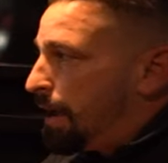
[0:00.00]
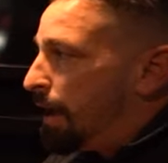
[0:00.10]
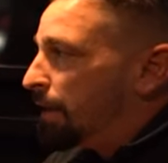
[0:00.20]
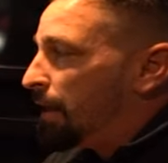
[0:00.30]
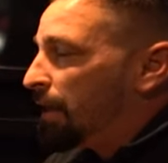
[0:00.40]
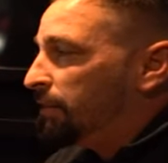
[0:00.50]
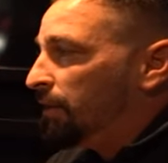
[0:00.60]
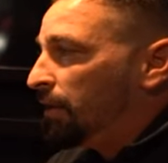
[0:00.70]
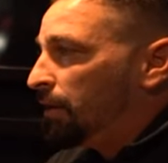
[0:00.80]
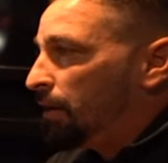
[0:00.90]
I, I
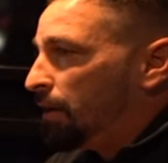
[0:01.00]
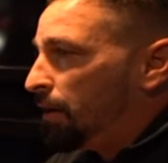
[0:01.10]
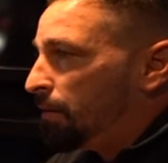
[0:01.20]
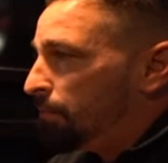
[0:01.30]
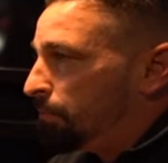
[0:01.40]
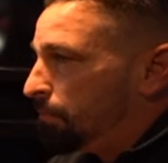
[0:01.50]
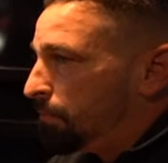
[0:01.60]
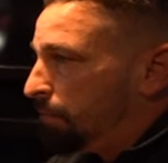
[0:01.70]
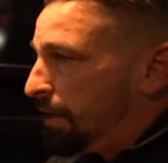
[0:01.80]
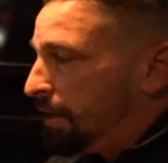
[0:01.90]
think yeah. uh,
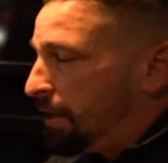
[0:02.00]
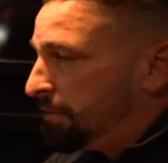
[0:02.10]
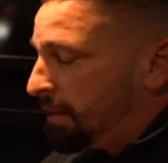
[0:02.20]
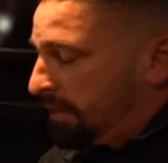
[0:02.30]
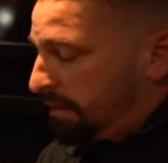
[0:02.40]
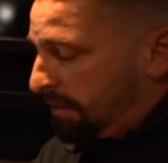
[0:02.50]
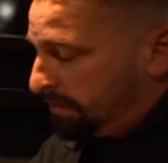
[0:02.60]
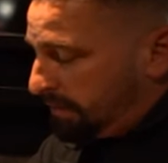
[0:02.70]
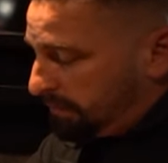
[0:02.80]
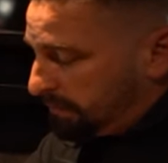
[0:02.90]
I, I I
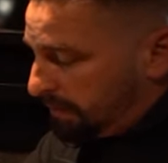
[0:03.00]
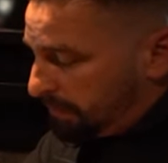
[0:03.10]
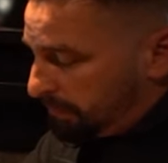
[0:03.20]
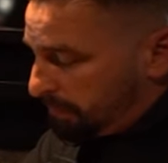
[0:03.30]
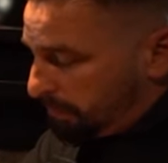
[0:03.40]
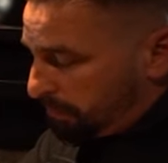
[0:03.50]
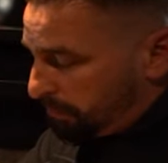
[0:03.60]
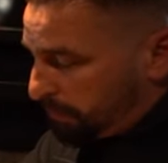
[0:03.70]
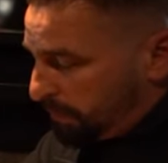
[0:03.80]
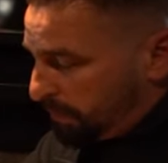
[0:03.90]
think that
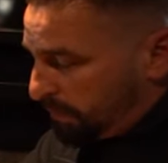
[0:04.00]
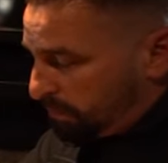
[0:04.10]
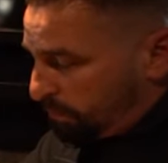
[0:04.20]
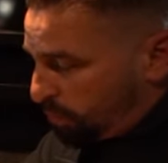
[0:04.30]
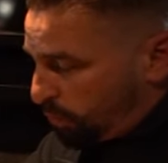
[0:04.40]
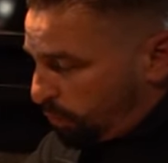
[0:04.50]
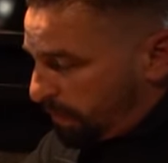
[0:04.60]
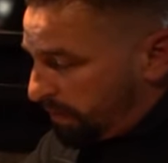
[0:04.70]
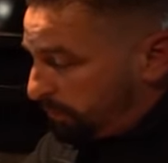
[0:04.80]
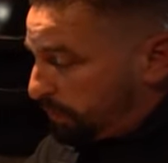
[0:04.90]
you know
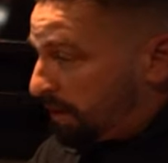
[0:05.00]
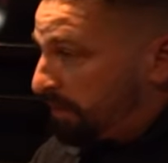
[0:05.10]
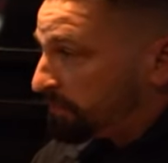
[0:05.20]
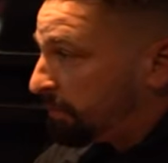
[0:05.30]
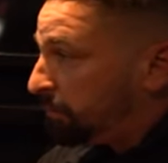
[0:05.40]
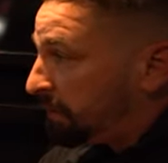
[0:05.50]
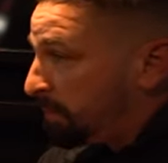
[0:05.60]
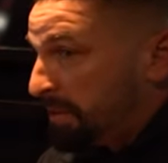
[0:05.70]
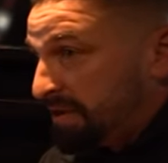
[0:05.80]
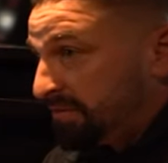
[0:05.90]
whenever you have
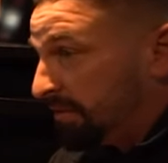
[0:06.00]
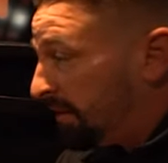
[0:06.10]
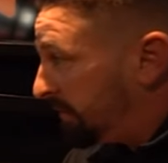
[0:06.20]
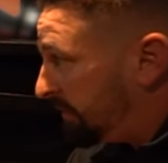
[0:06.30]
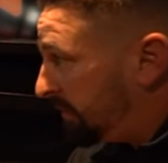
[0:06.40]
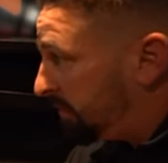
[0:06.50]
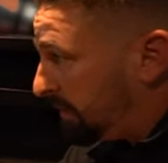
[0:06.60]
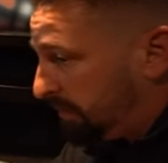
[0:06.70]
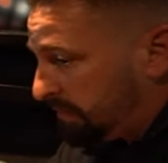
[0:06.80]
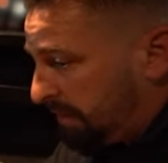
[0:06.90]
something amazing like this,
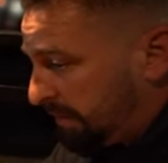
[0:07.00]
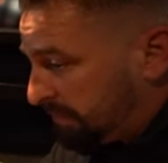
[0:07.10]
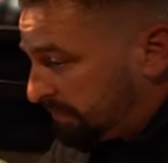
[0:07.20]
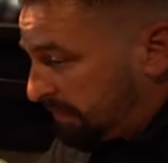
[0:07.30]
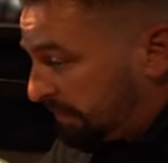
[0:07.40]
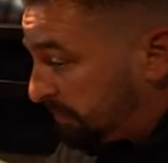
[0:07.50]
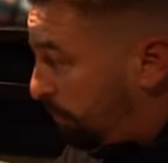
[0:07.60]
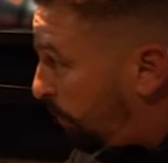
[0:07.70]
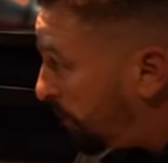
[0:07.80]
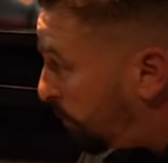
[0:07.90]
it, it's
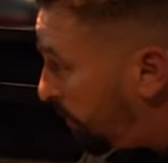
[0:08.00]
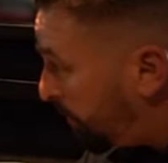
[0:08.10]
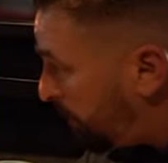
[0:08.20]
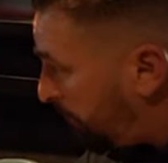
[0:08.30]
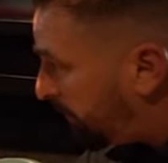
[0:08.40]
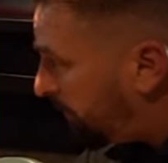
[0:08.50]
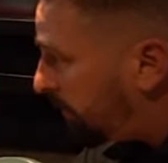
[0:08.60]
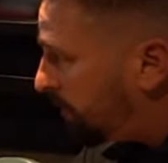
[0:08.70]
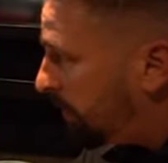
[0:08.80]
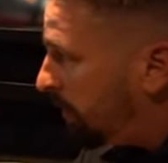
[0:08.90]
it's more than one person.
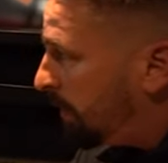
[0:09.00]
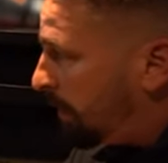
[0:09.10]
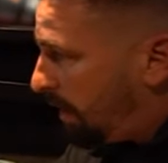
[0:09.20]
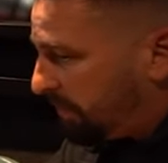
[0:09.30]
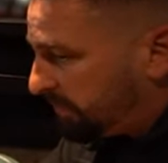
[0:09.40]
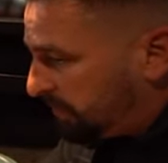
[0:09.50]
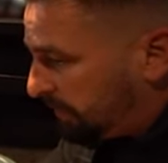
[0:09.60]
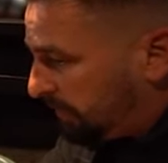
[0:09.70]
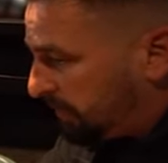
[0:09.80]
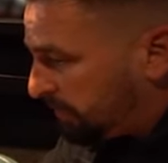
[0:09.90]
Yeah.
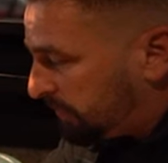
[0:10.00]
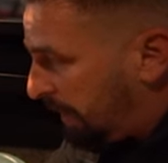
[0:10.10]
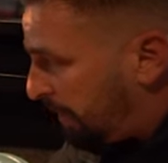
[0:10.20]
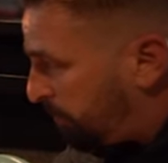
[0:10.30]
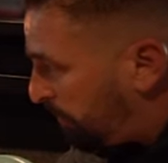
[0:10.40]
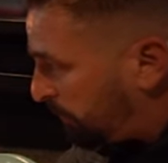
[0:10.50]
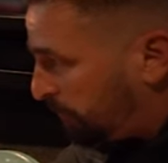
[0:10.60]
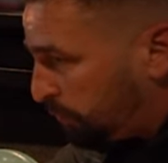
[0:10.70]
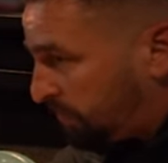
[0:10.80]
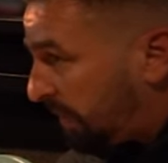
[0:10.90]
Obviously, there's that
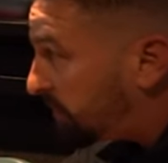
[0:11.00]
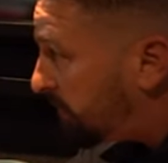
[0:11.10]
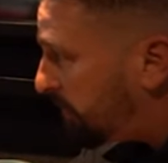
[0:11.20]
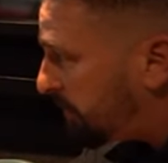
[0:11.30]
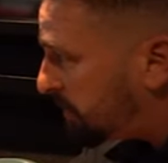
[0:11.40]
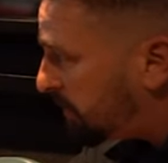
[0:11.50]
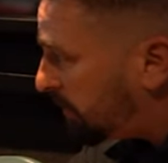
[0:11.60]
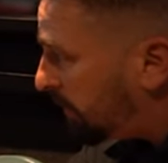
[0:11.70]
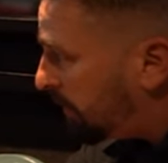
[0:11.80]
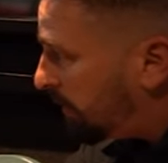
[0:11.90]
person who sets the vision,